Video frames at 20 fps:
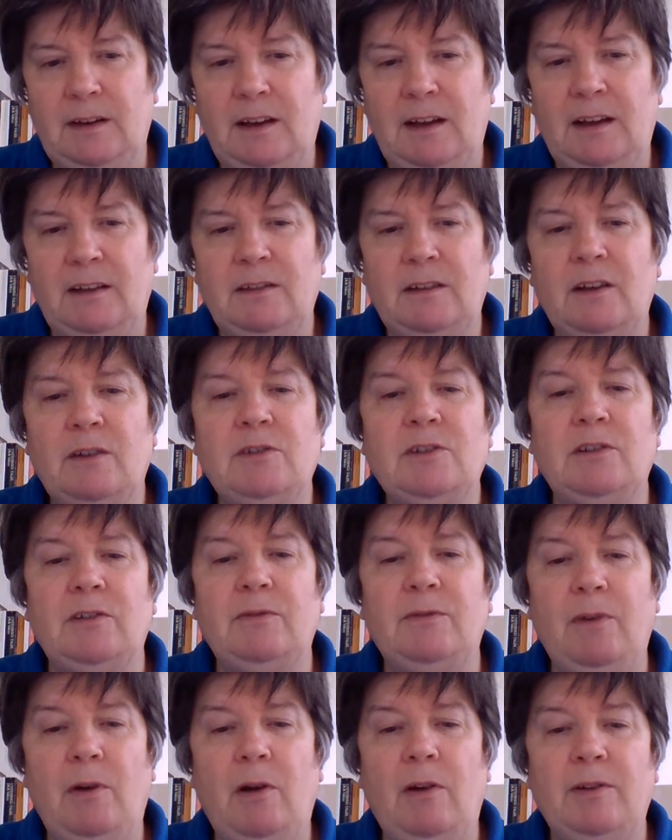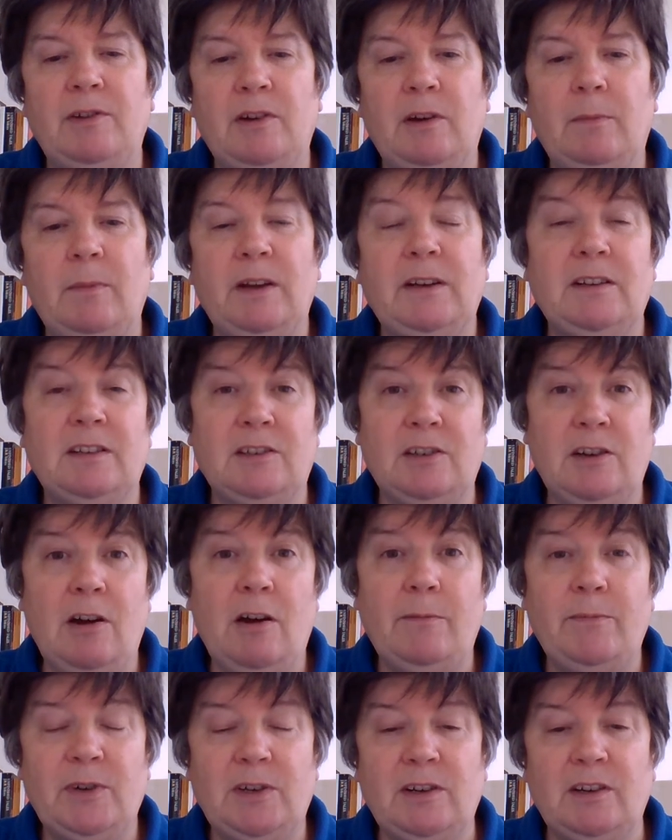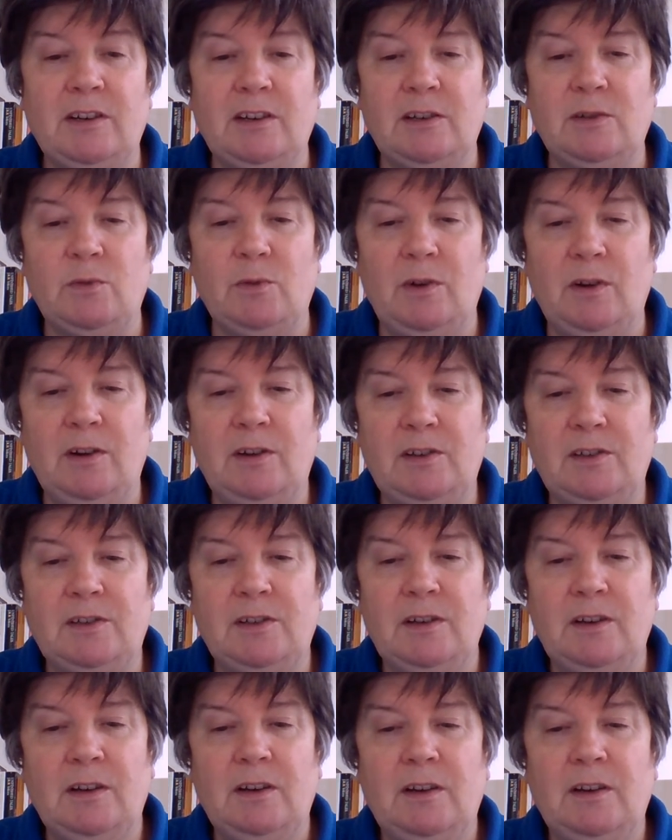and those who followed him and interpreted his works